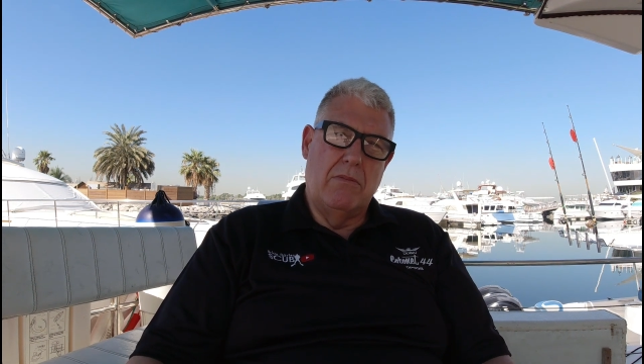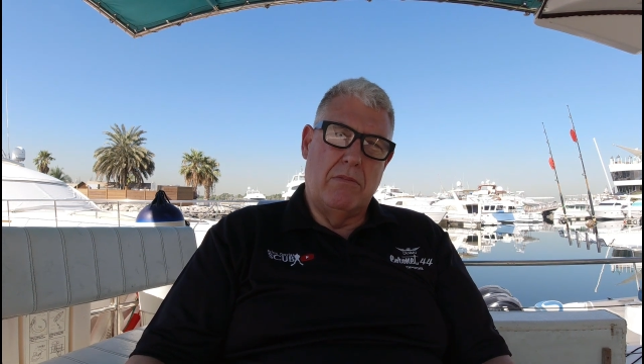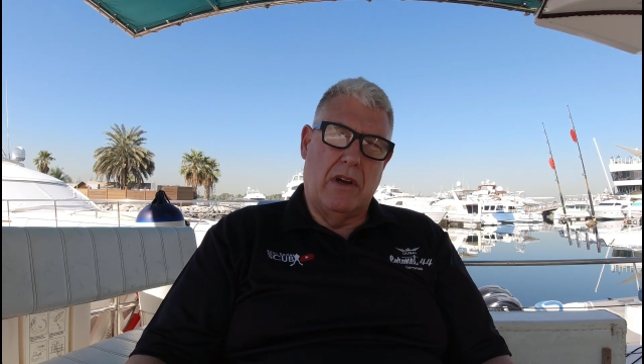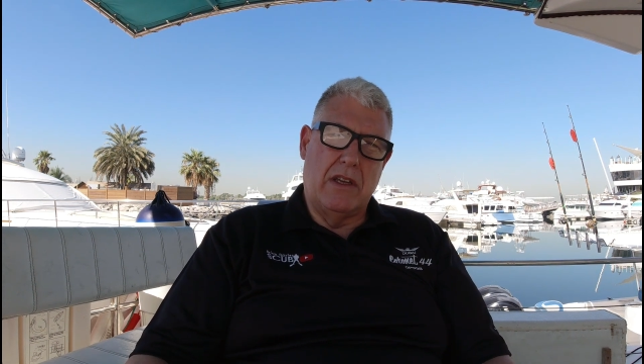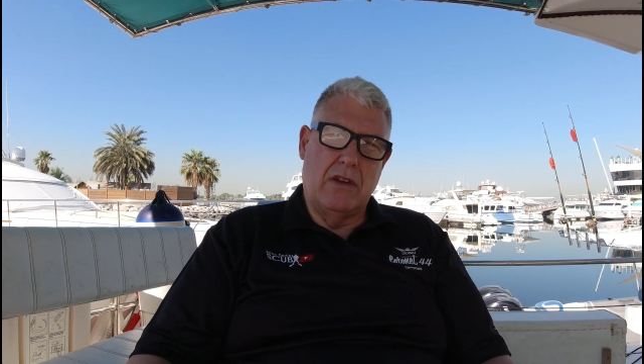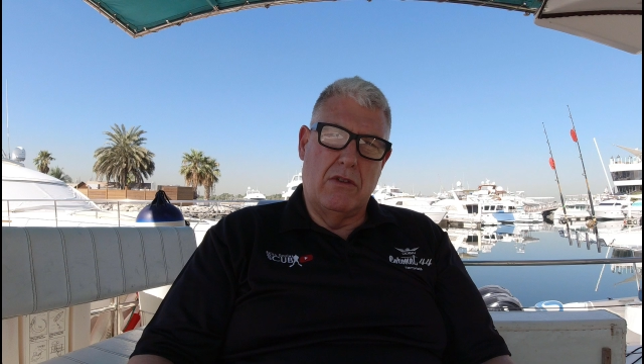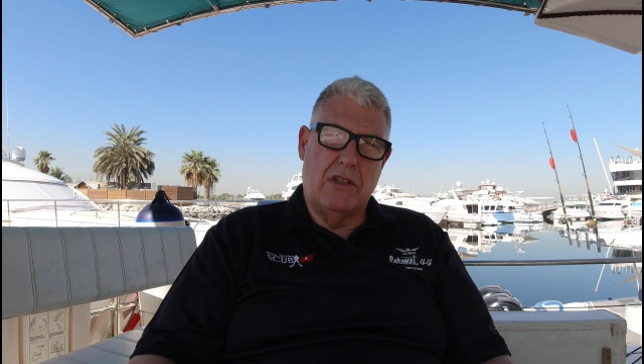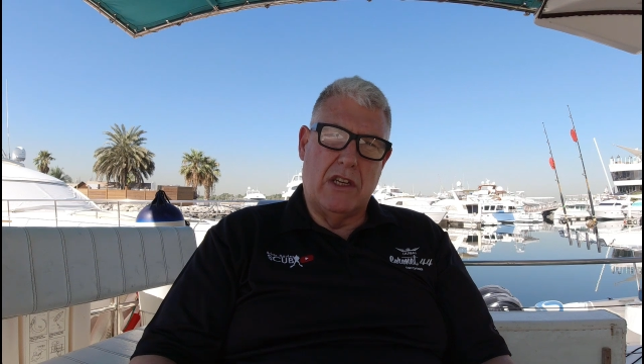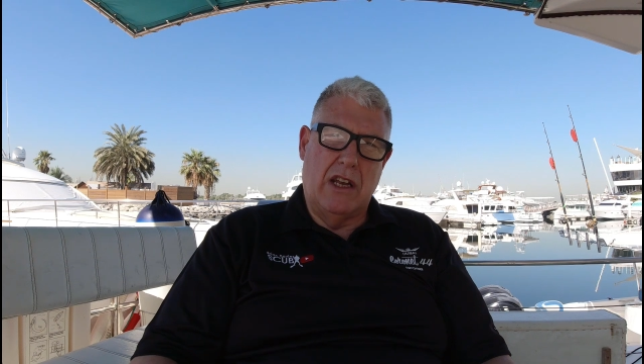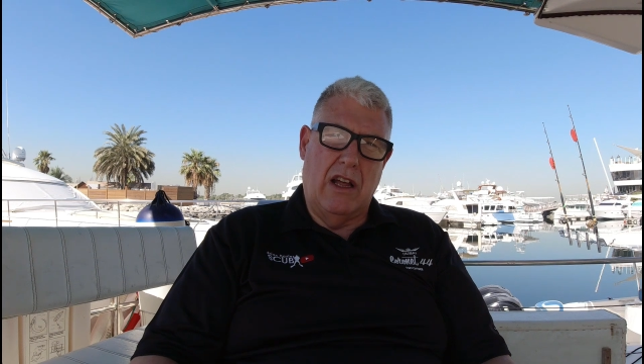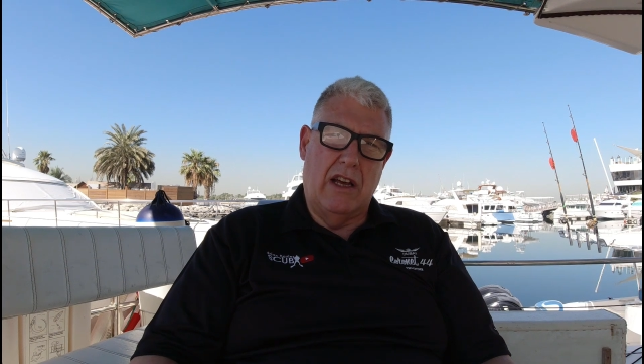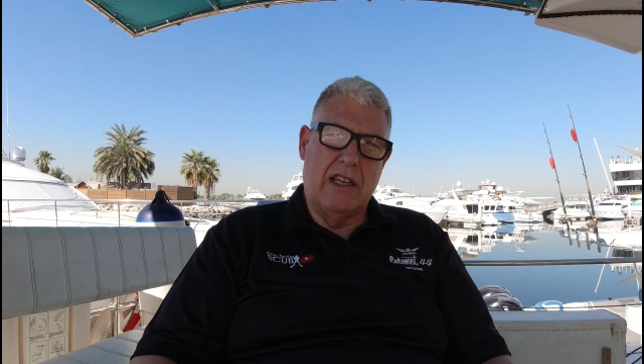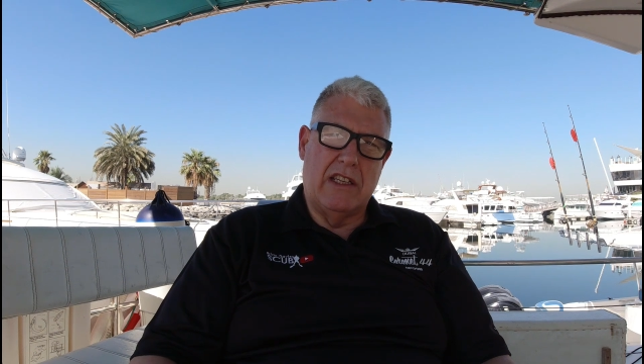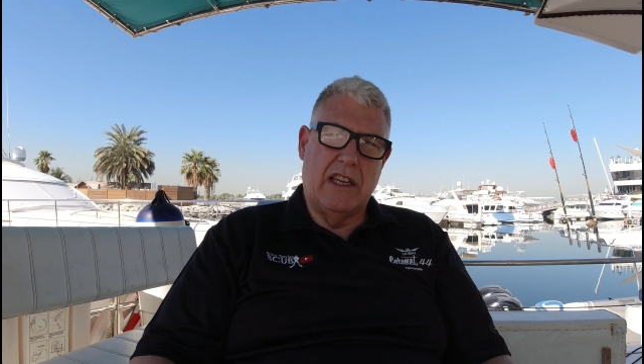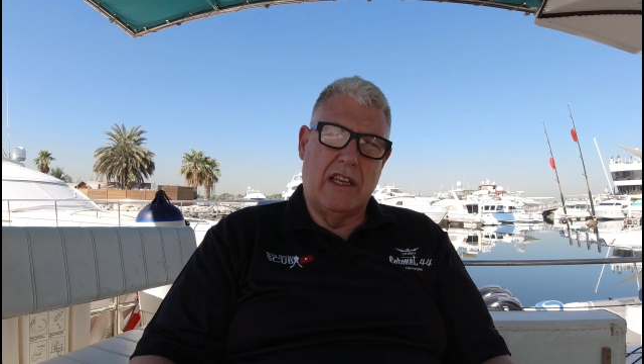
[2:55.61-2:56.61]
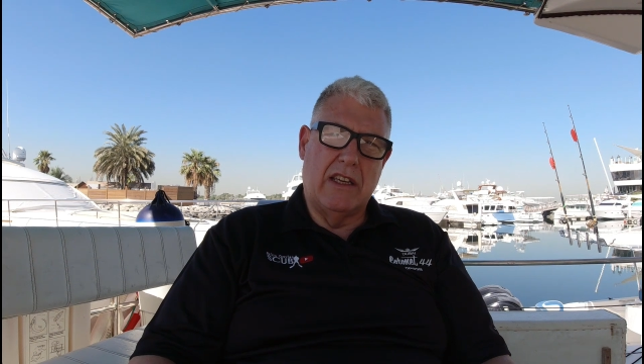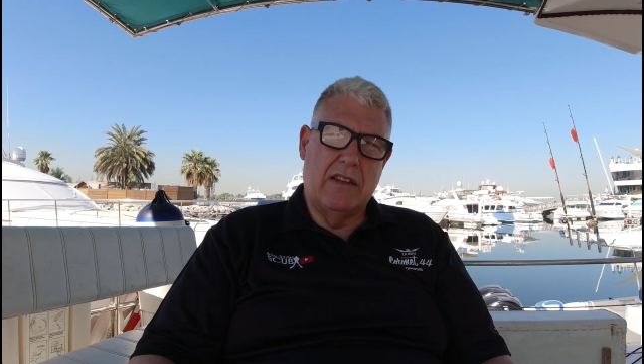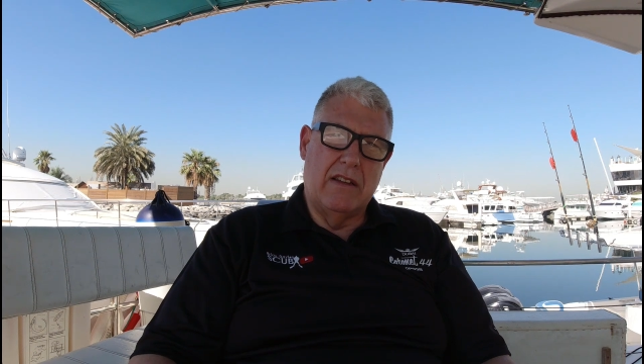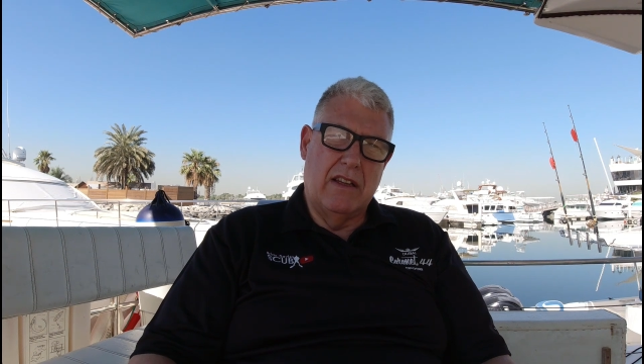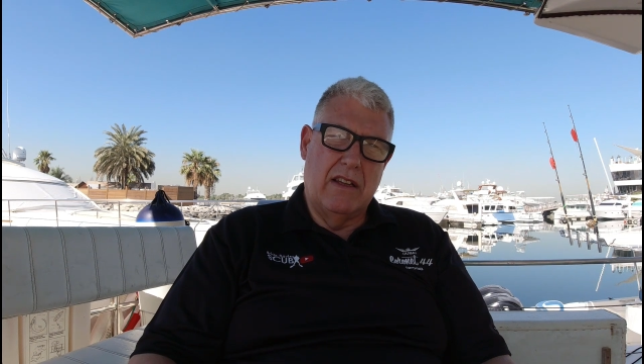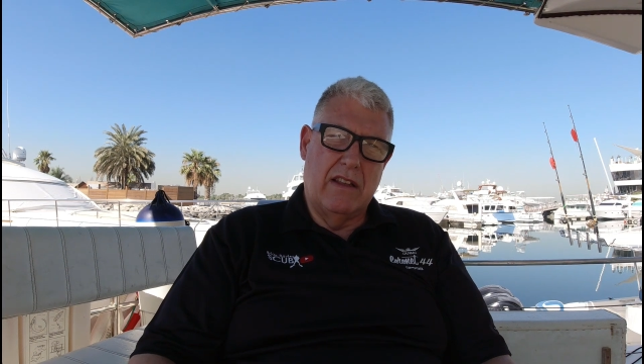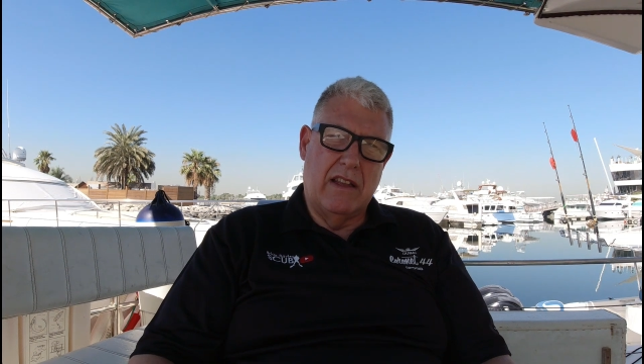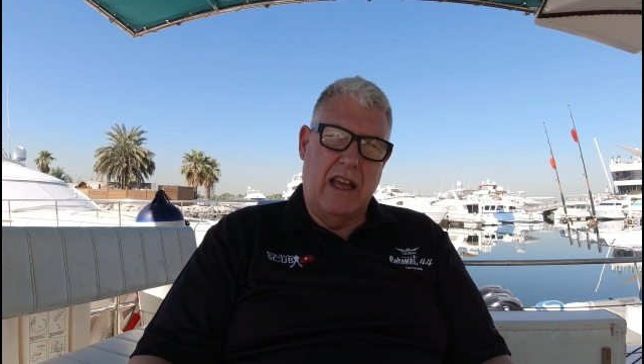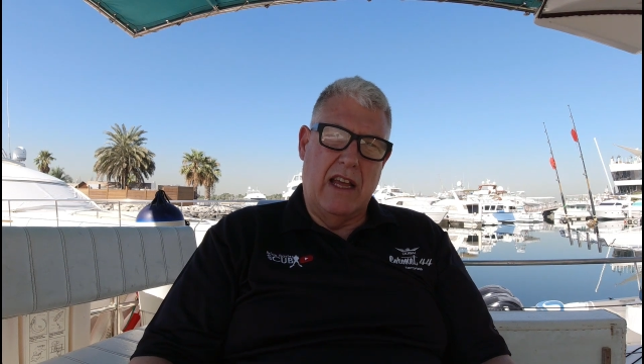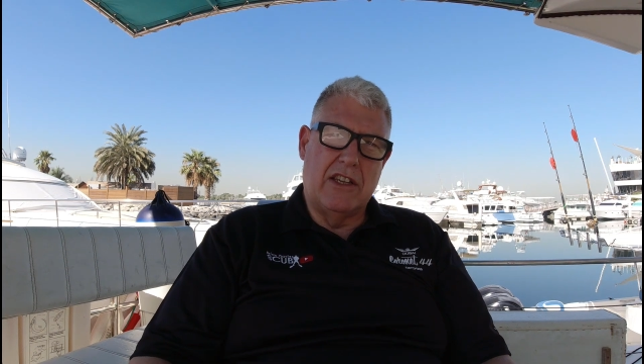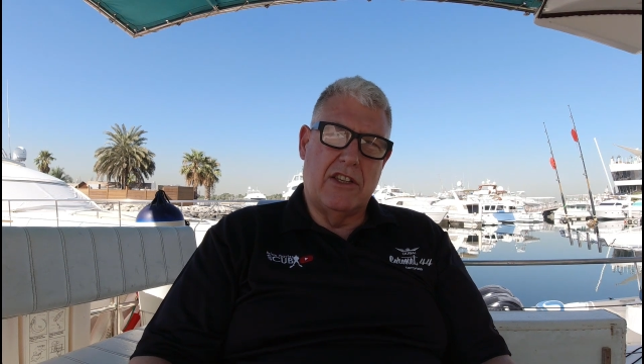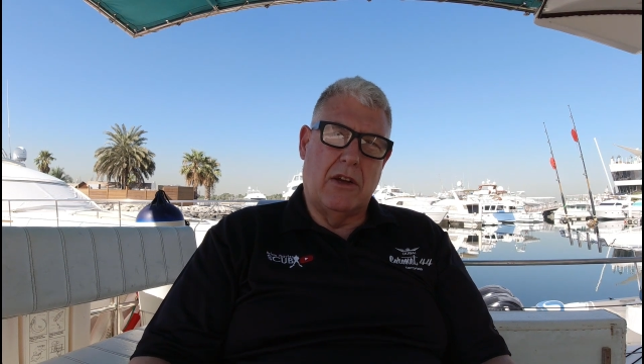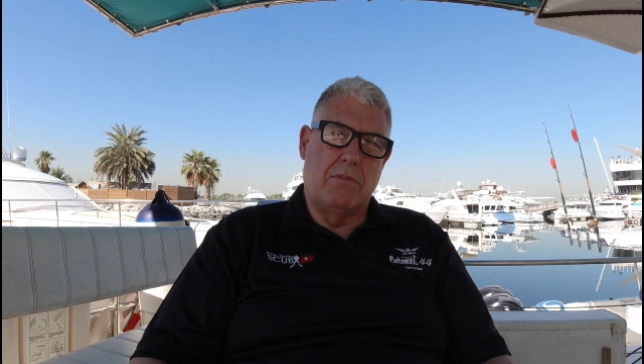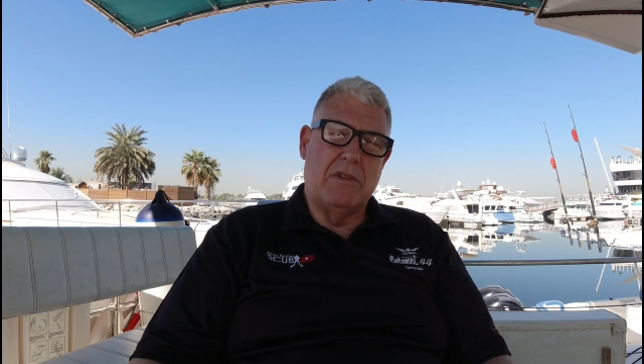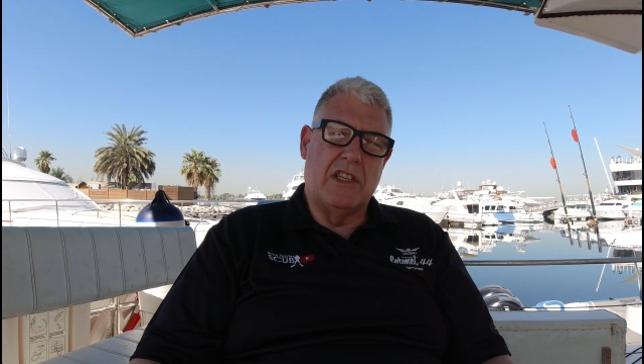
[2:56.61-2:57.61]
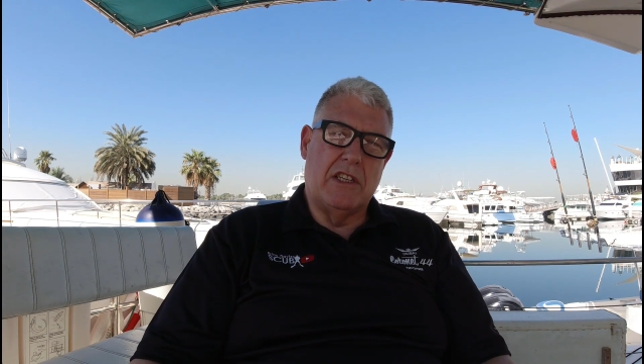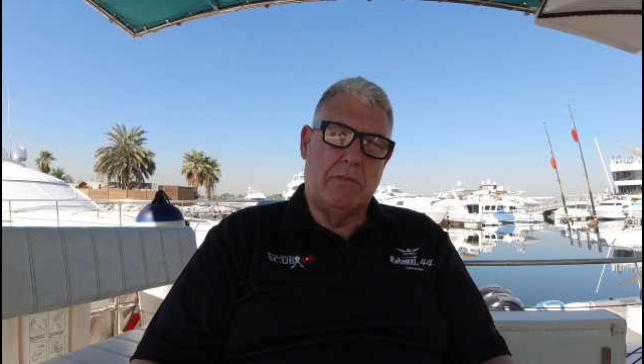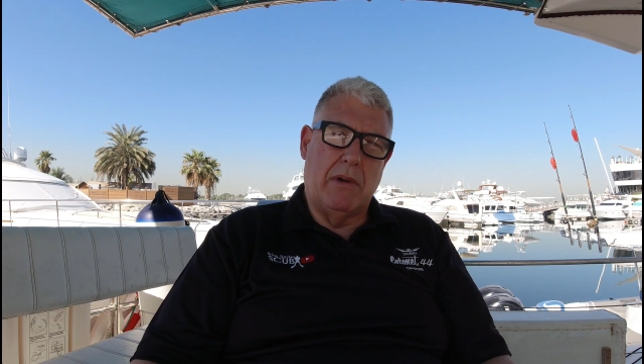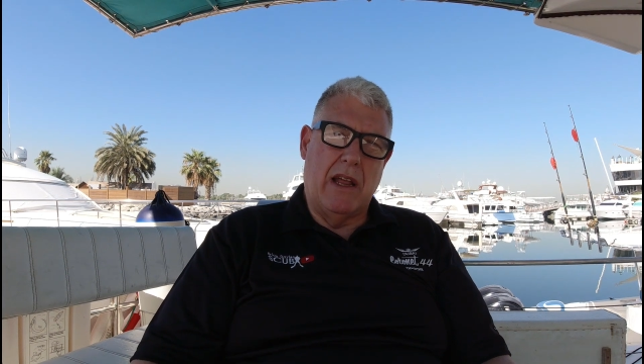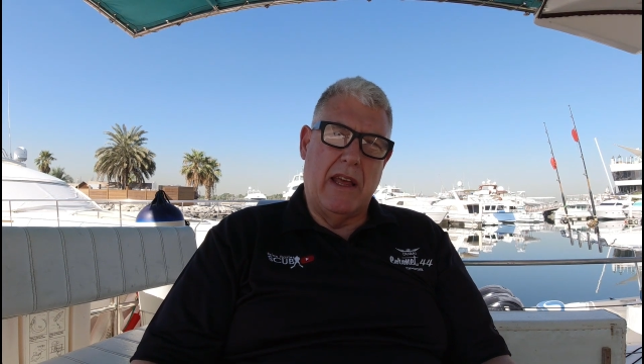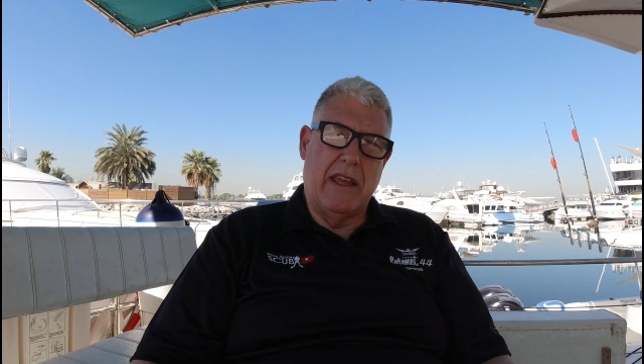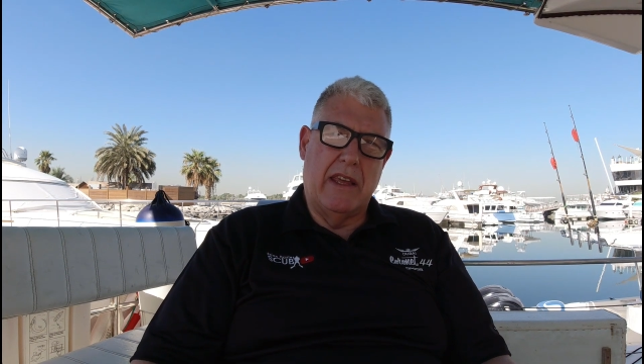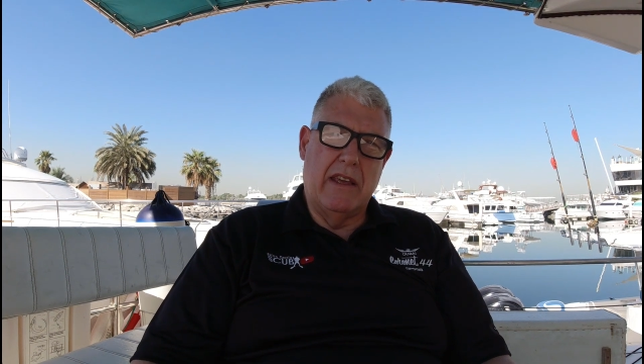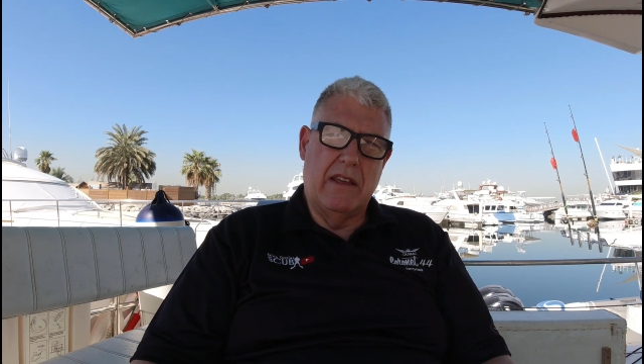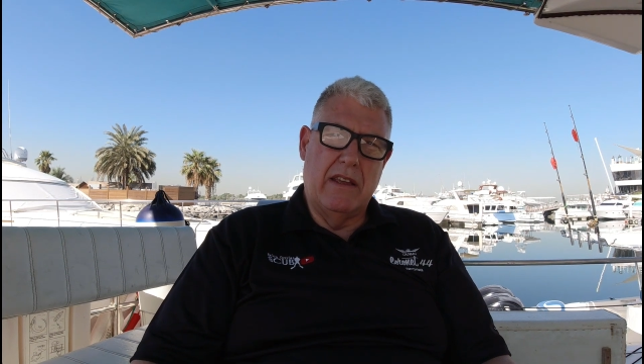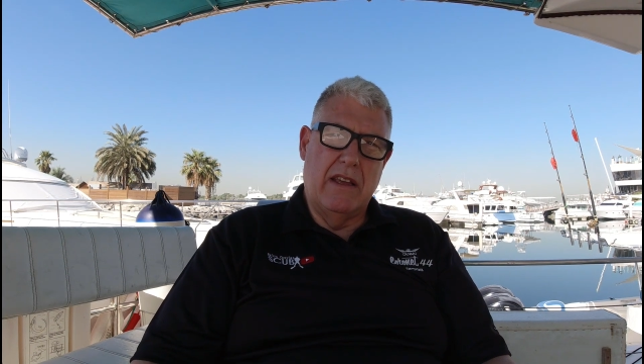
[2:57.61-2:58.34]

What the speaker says: by utilizing the heads-up display